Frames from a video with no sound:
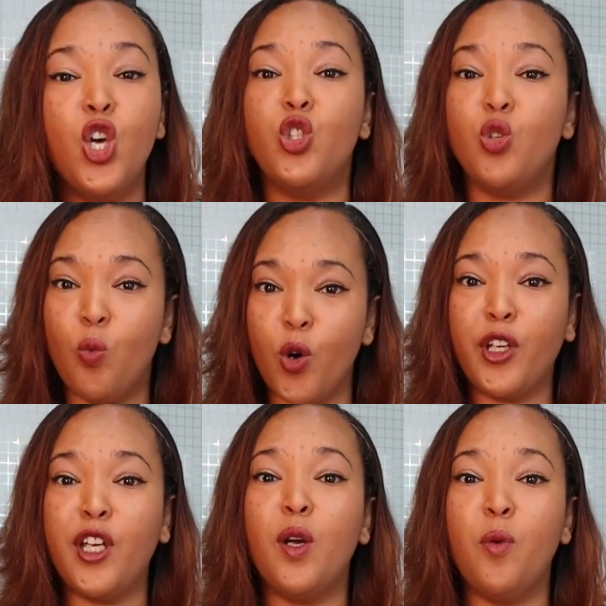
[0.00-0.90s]
to
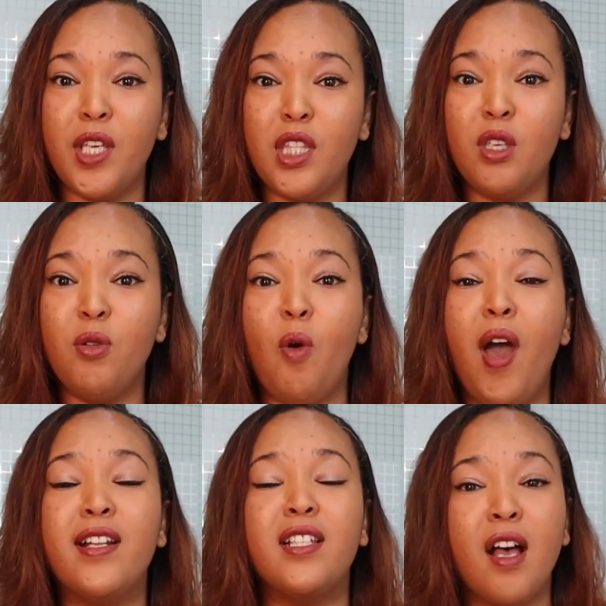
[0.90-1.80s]
working with you
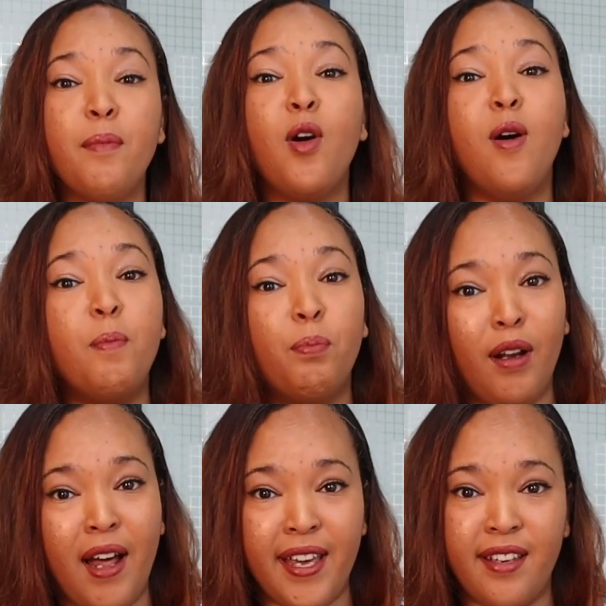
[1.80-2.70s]
and some
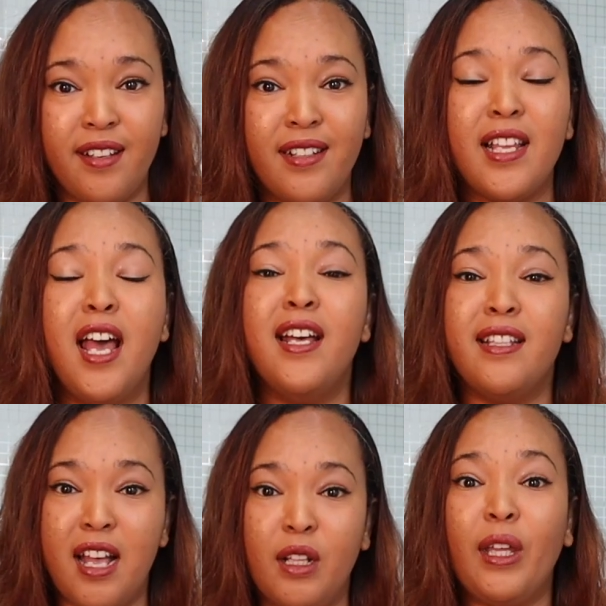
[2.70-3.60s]
compliance
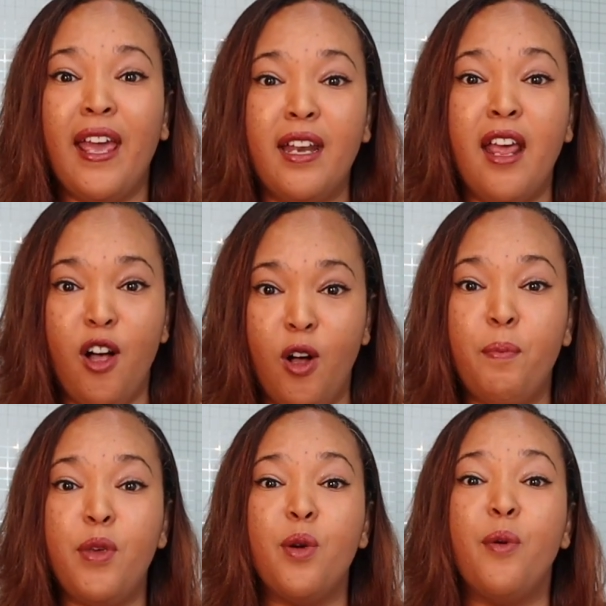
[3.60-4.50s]
that can
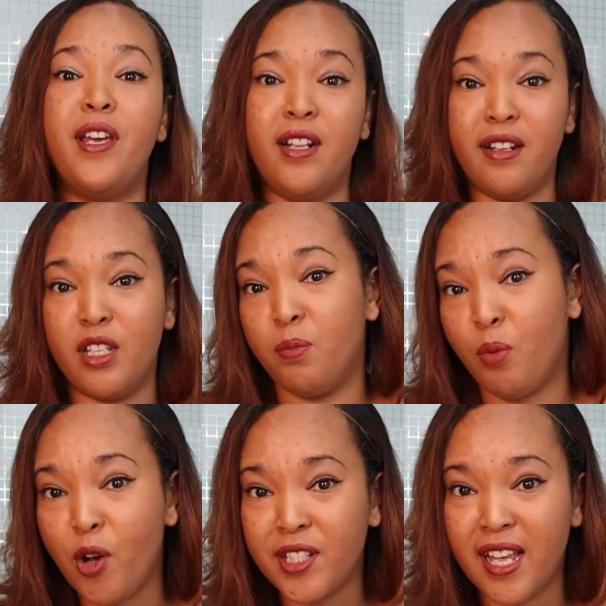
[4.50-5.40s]
help you in this
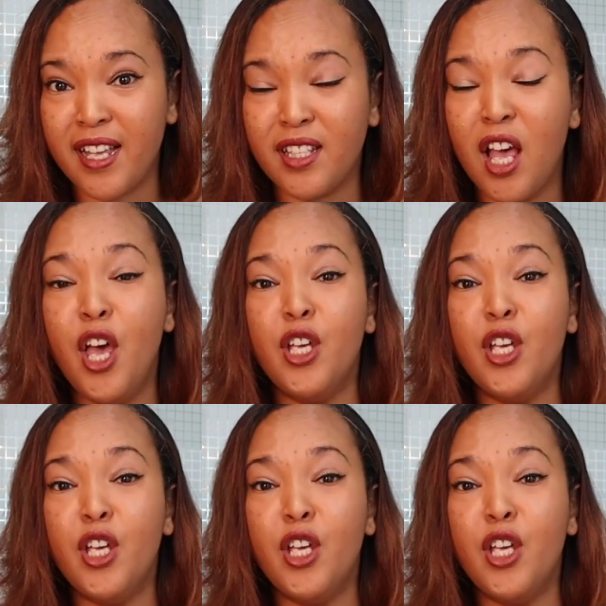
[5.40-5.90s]
process.